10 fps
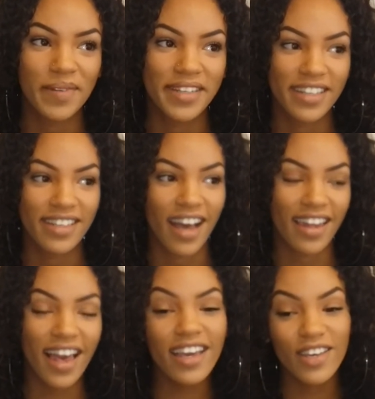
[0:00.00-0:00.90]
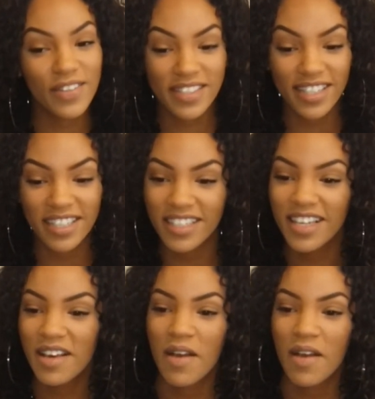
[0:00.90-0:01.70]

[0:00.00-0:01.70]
But I like Houston.